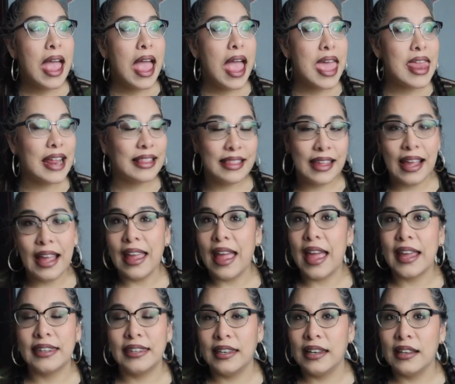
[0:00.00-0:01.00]
and I think I
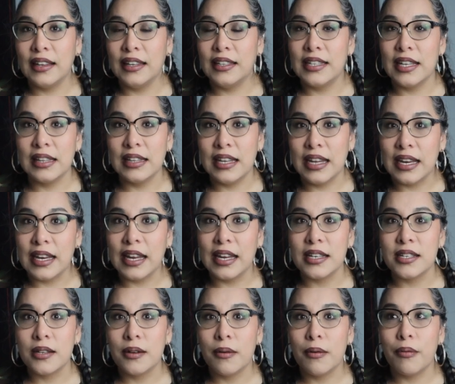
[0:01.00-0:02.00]
accidentally
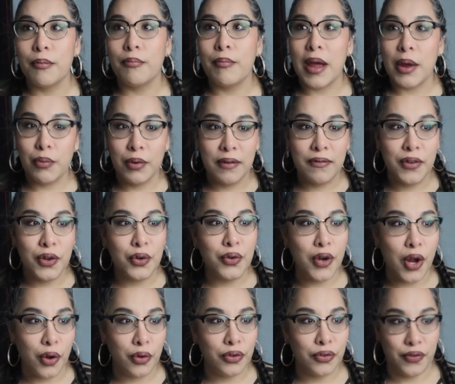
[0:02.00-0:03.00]
deleted my review
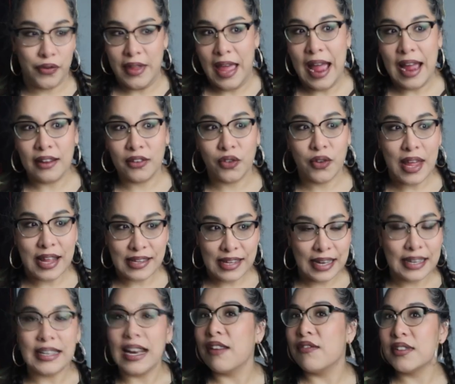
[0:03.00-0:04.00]
notes for that. So that's
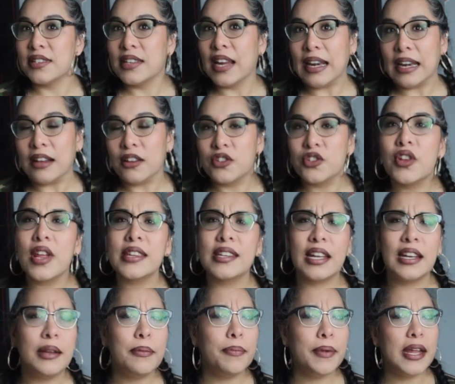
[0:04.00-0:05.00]
like devastating. So that's
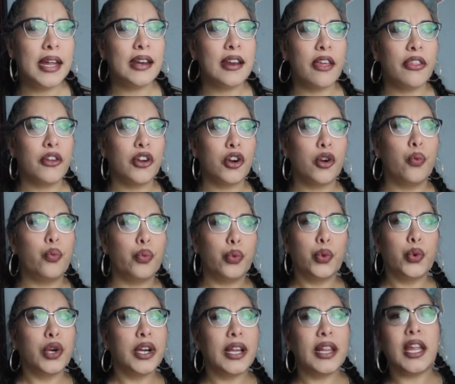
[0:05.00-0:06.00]
gonna be another
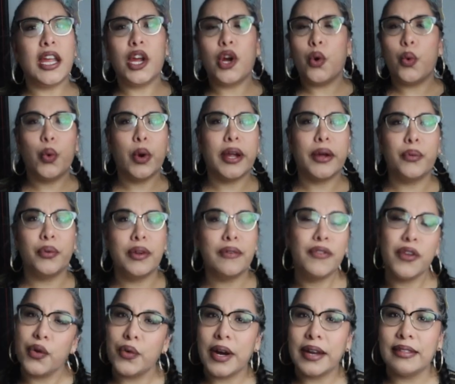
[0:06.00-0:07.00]
really quick
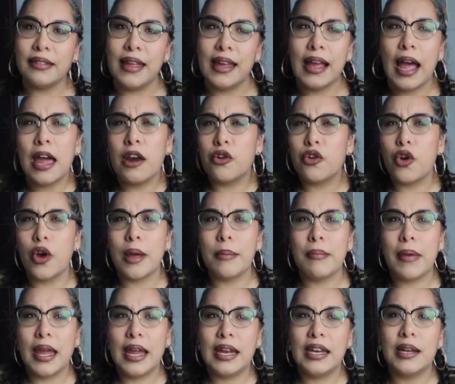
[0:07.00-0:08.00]
review, I think. I don't know, I
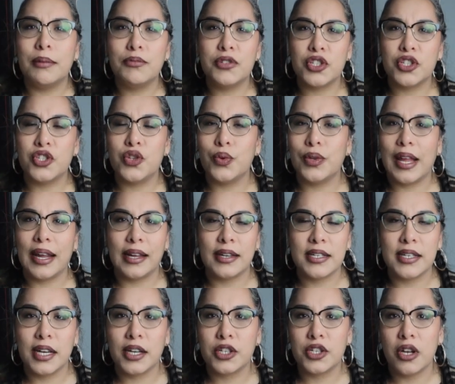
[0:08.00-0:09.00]
may end up just doing like a
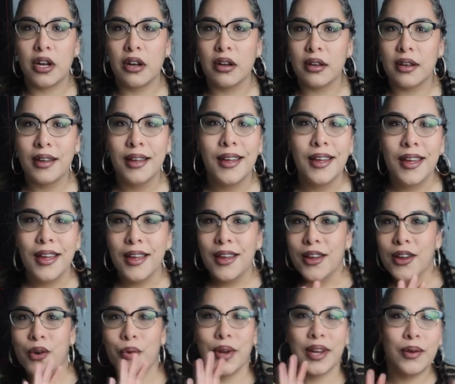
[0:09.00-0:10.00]
TikTok
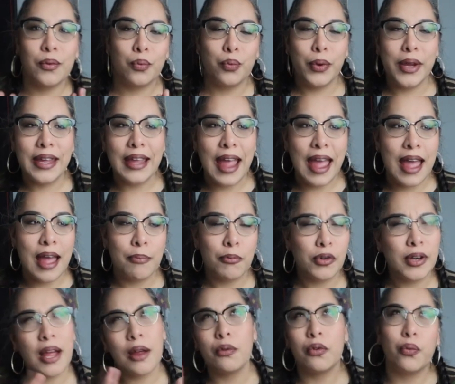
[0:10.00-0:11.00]
quick recap,
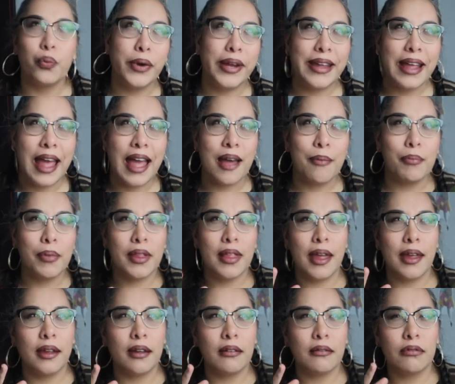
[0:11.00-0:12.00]
Well, not recap, but
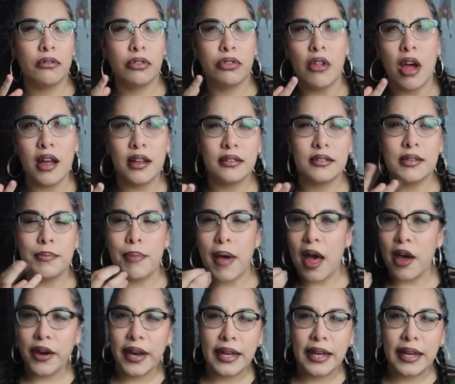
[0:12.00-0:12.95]
like thoughts about